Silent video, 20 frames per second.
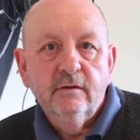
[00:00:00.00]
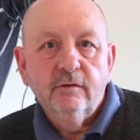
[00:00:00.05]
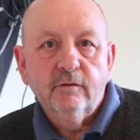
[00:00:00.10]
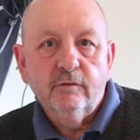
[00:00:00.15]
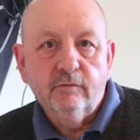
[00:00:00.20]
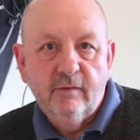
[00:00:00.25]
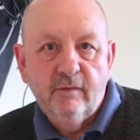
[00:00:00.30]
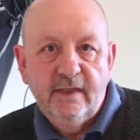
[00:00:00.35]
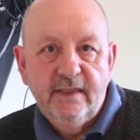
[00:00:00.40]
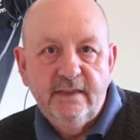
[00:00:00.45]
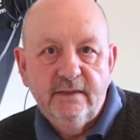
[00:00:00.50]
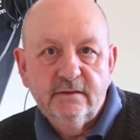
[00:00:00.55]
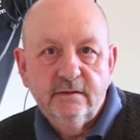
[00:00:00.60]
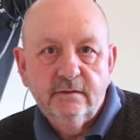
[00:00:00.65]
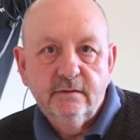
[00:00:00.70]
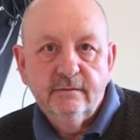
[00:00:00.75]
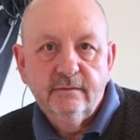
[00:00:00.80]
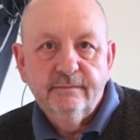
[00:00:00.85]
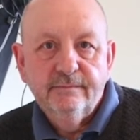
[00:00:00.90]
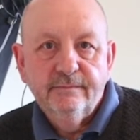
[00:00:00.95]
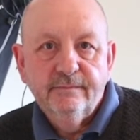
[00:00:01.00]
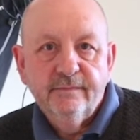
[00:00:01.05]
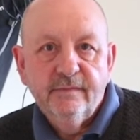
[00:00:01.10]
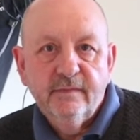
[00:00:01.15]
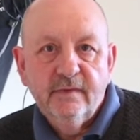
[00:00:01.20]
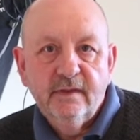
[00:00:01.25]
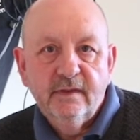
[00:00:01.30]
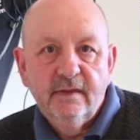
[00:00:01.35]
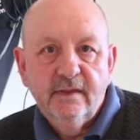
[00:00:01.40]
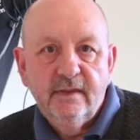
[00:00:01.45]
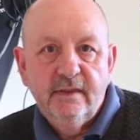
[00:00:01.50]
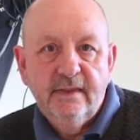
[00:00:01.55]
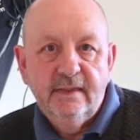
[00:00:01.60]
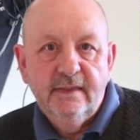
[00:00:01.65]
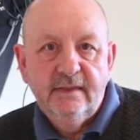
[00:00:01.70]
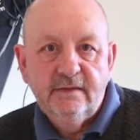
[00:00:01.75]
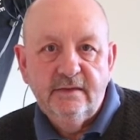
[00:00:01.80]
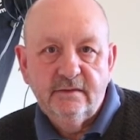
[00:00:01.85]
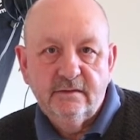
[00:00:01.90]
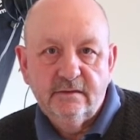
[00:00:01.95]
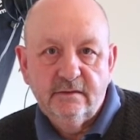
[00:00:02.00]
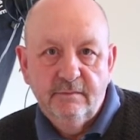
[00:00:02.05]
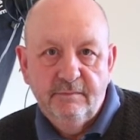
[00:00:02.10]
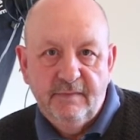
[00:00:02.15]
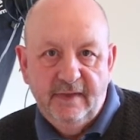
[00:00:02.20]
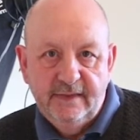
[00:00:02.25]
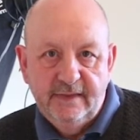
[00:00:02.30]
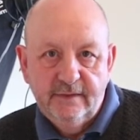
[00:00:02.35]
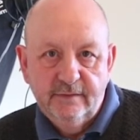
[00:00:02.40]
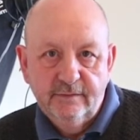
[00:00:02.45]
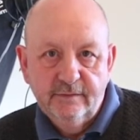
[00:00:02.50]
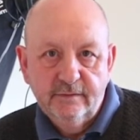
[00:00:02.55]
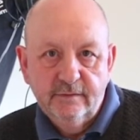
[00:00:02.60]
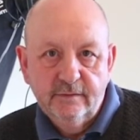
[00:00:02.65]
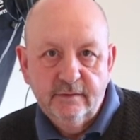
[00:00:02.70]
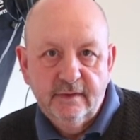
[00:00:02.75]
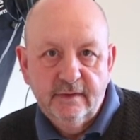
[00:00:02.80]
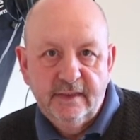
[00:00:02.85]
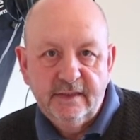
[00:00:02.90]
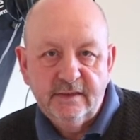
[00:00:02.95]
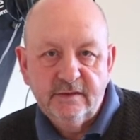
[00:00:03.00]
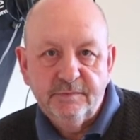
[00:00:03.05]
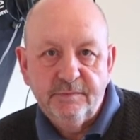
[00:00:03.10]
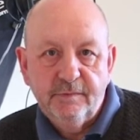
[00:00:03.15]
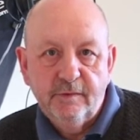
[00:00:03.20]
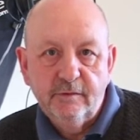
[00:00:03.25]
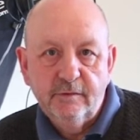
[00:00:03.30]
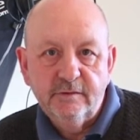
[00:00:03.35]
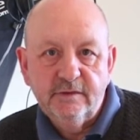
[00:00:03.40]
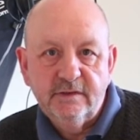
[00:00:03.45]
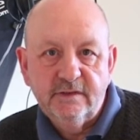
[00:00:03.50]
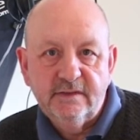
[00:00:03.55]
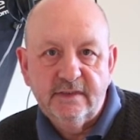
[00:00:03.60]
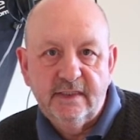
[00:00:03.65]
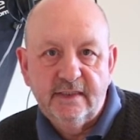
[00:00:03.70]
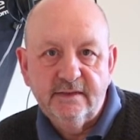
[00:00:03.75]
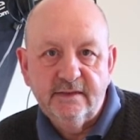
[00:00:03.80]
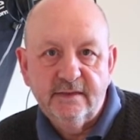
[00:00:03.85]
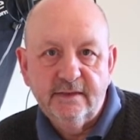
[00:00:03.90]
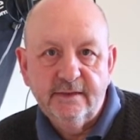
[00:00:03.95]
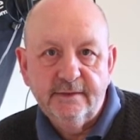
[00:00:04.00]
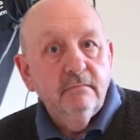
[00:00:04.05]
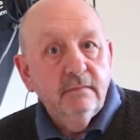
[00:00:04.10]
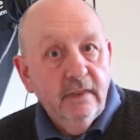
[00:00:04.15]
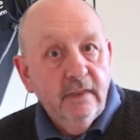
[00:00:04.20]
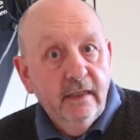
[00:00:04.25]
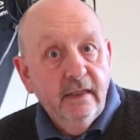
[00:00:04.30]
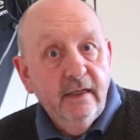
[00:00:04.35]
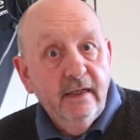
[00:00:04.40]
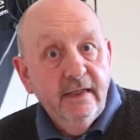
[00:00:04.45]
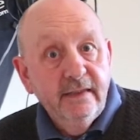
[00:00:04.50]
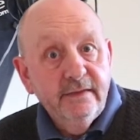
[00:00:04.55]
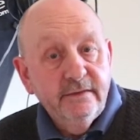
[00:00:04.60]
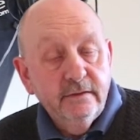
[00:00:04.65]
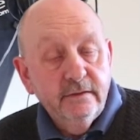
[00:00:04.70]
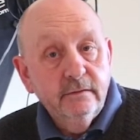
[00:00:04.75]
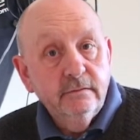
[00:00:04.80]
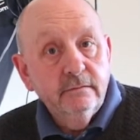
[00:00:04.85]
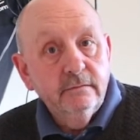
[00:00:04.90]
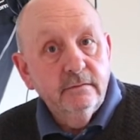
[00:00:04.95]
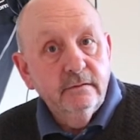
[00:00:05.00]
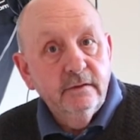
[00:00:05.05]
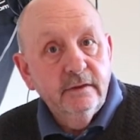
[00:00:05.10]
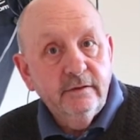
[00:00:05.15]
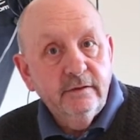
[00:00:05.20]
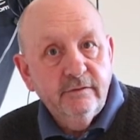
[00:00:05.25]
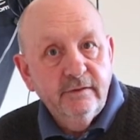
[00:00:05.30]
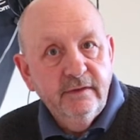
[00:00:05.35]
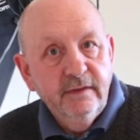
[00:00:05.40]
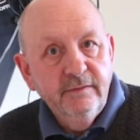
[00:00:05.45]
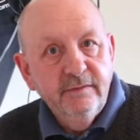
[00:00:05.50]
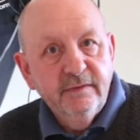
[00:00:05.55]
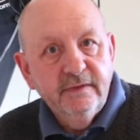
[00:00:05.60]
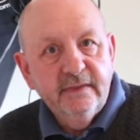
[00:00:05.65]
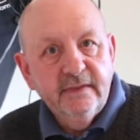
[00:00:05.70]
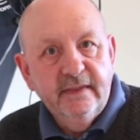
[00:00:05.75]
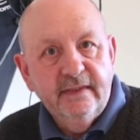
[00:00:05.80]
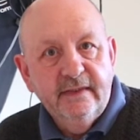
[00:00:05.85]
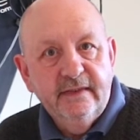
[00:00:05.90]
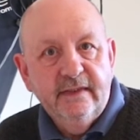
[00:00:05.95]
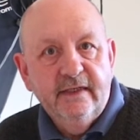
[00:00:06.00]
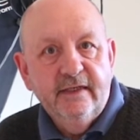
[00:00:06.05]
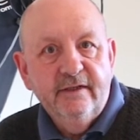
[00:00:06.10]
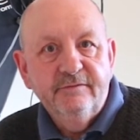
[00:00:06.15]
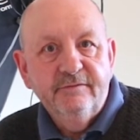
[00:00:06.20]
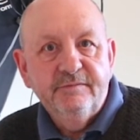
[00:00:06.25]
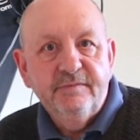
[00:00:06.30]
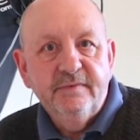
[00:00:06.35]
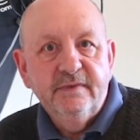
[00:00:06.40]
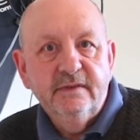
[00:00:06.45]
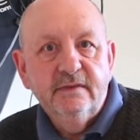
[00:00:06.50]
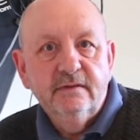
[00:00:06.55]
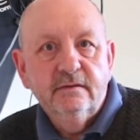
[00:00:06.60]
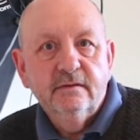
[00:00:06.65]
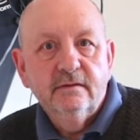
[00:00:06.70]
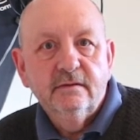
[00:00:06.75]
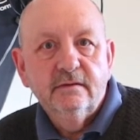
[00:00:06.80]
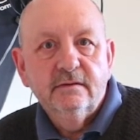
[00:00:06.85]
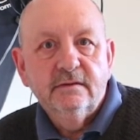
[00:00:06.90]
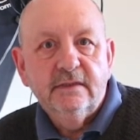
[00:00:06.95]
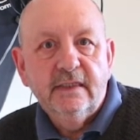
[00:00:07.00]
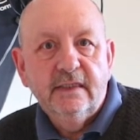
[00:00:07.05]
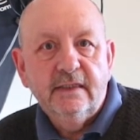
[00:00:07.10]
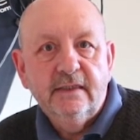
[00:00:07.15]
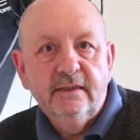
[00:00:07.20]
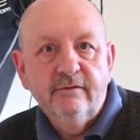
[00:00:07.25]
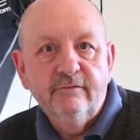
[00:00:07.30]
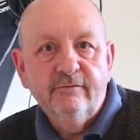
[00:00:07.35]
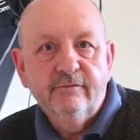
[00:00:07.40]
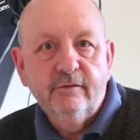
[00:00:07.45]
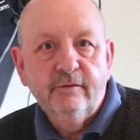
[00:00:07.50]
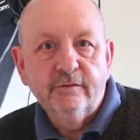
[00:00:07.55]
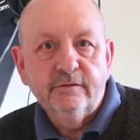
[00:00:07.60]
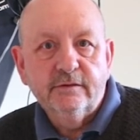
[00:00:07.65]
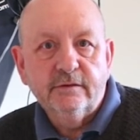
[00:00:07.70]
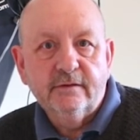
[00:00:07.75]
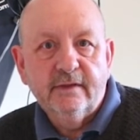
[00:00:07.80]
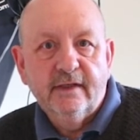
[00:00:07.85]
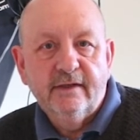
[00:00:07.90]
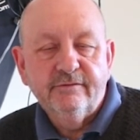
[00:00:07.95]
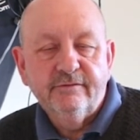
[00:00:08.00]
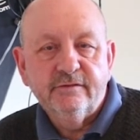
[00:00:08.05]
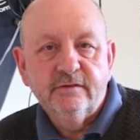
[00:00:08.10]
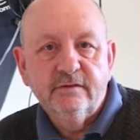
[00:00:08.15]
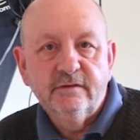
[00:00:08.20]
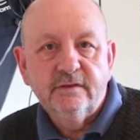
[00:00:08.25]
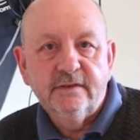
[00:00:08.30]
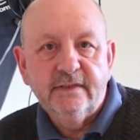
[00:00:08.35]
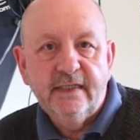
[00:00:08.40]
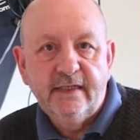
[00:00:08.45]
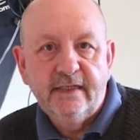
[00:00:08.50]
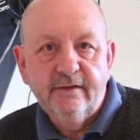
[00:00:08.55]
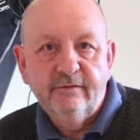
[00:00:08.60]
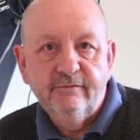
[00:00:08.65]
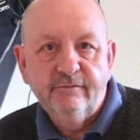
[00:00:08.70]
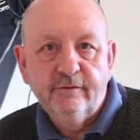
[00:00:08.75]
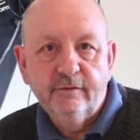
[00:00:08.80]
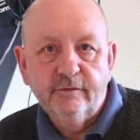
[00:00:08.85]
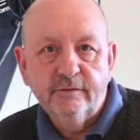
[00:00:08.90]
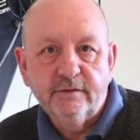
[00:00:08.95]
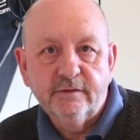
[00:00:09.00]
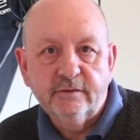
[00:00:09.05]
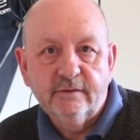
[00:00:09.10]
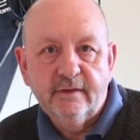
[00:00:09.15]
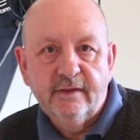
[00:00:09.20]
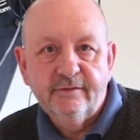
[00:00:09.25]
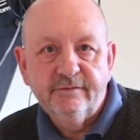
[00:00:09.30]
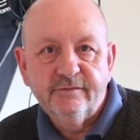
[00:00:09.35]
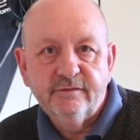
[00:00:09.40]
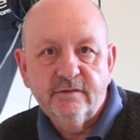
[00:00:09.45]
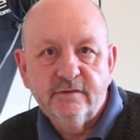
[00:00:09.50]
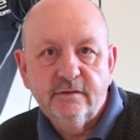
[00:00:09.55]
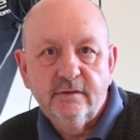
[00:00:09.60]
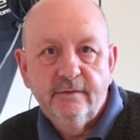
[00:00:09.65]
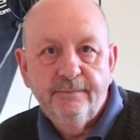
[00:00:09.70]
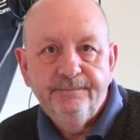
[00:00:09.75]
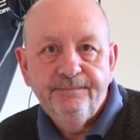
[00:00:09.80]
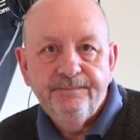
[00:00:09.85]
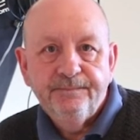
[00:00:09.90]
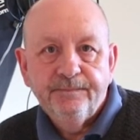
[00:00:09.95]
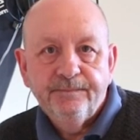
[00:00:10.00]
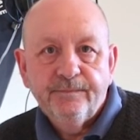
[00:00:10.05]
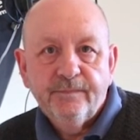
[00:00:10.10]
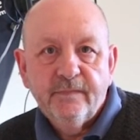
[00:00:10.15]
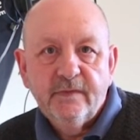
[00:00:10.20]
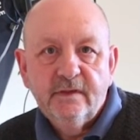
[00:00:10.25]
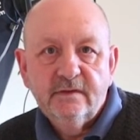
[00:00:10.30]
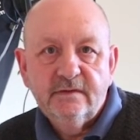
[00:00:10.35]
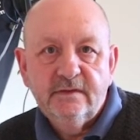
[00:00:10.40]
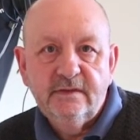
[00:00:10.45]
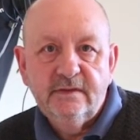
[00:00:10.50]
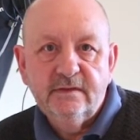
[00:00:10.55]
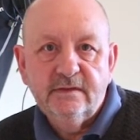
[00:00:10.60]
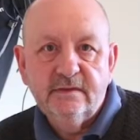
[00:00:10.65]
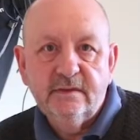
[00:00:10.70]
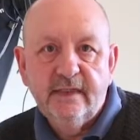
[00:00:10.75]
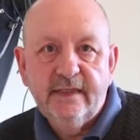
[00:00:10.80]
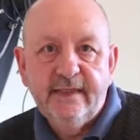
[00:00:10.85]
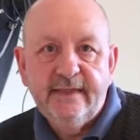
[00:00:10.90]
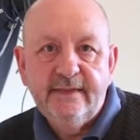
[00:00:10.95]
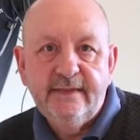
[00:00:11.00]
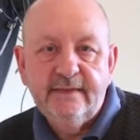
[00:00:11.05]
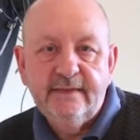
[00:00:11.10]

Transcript: great is the manual exposure setting. I don't agree with that. I've been taking photographs and selling photographs since the late